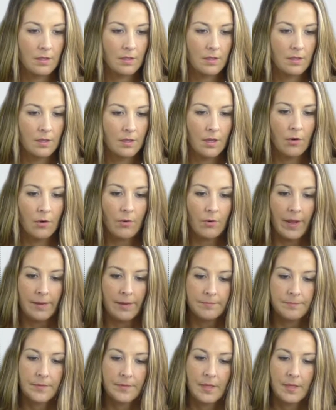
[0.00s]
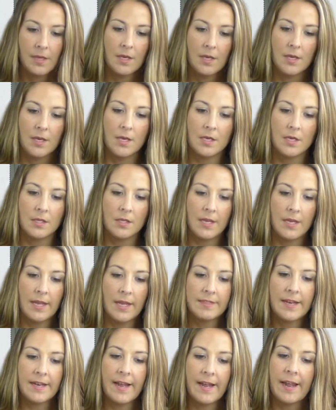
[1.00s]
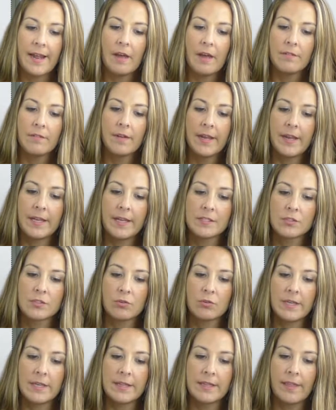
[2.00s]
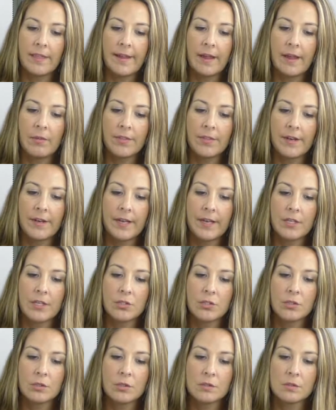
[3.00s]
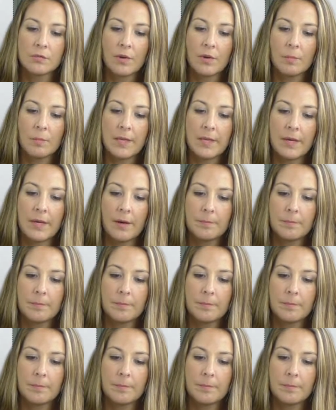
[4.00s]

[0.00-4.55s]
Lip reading: Okay, and then I have a screen layout that I can choose from here.